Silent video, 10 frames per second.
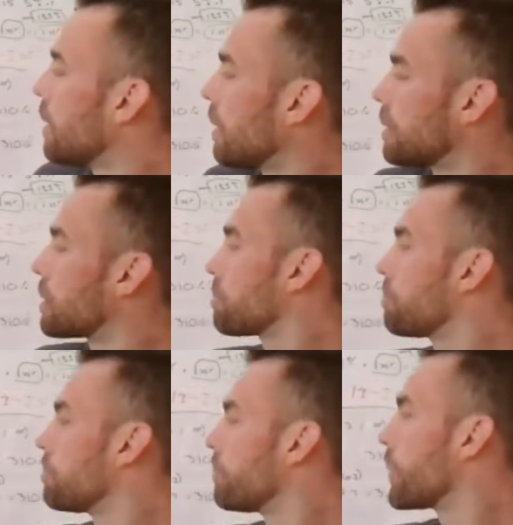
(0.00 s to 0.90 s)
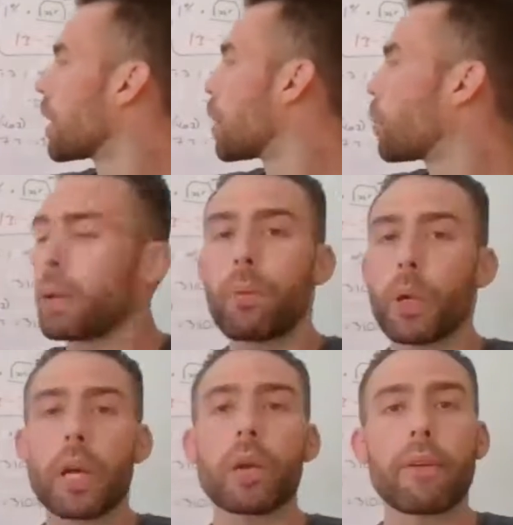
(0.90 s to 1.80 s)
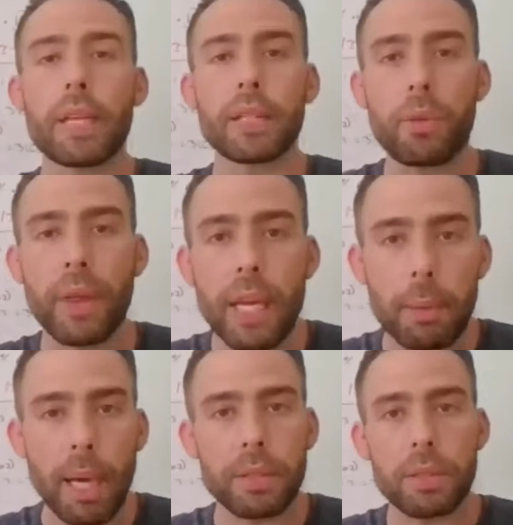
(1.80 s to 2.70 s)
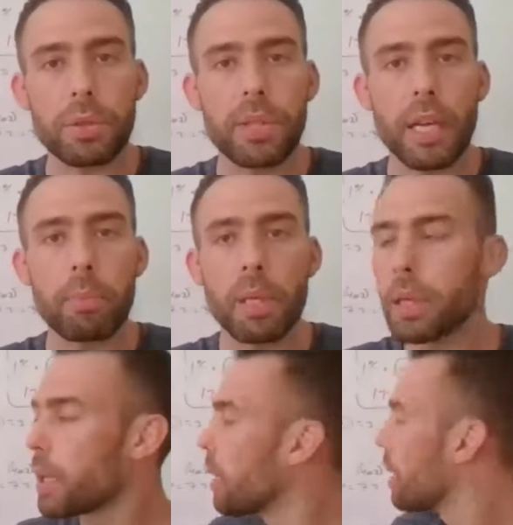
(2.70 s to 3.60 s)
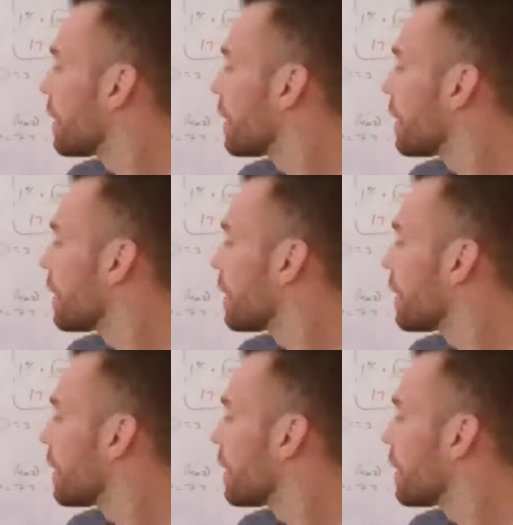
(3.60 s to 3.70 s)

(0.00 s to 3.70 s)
is, we don't even need to think about the sustainability.